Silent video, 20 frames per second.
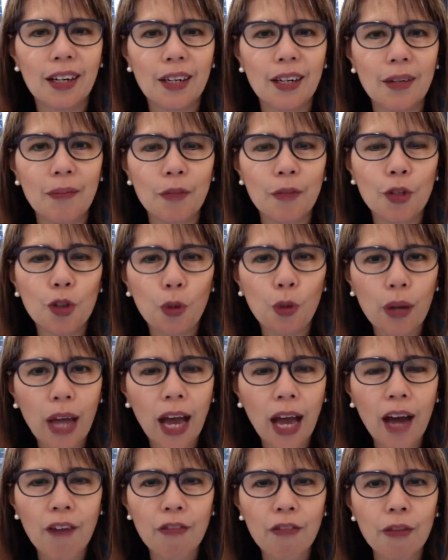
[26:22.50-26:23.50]
you don't
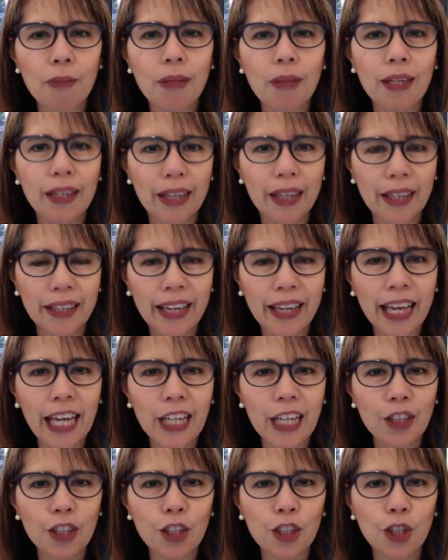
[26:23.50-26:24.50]
have them in a
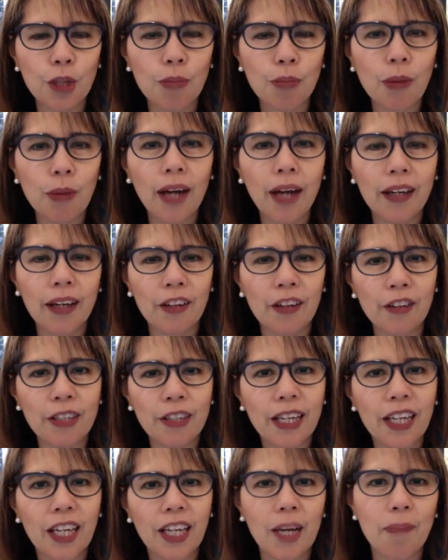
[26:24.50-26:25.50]
cage in your mind and they're
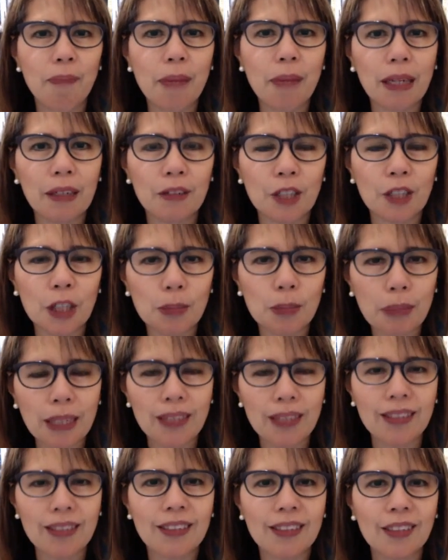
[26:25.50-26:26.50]
taking up mental
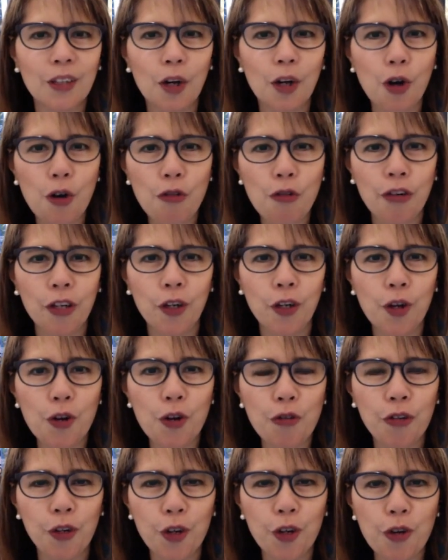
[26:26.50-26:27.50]
space over and over
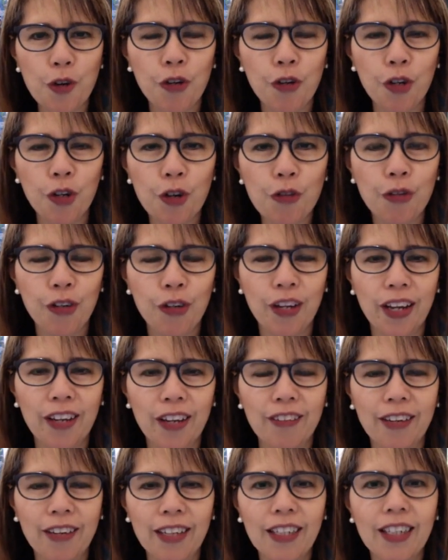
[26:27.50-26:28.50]
and over and over again,
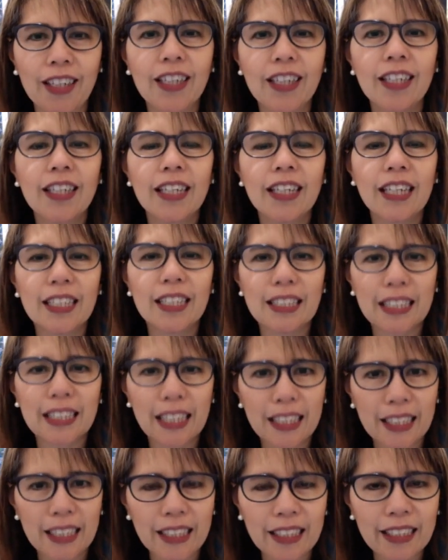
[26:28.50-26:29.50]
right? It's getting
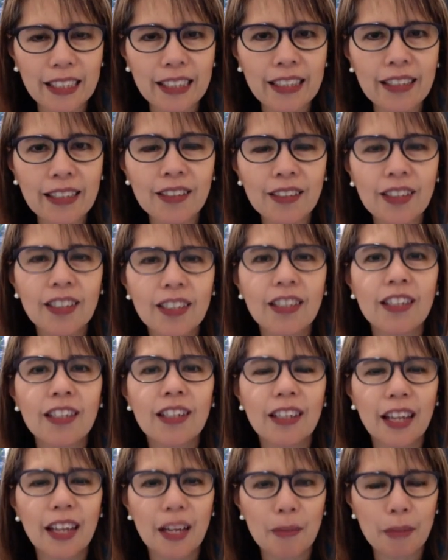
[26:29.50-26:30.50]
healed
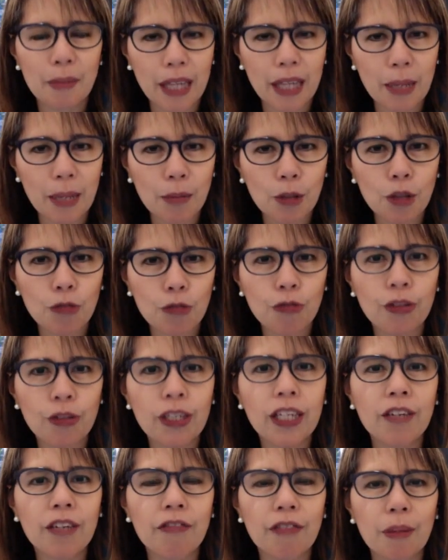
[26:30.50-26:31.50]
and being able to
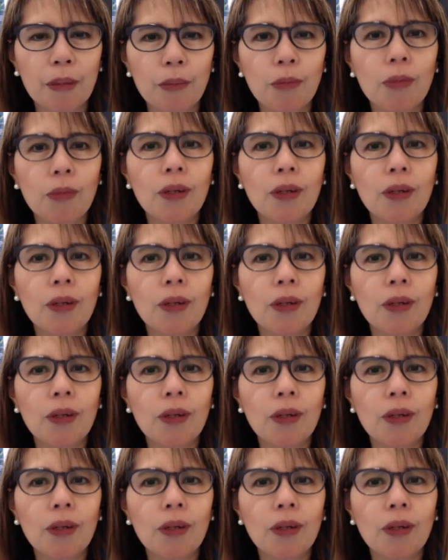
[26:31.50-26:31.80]
forgive them,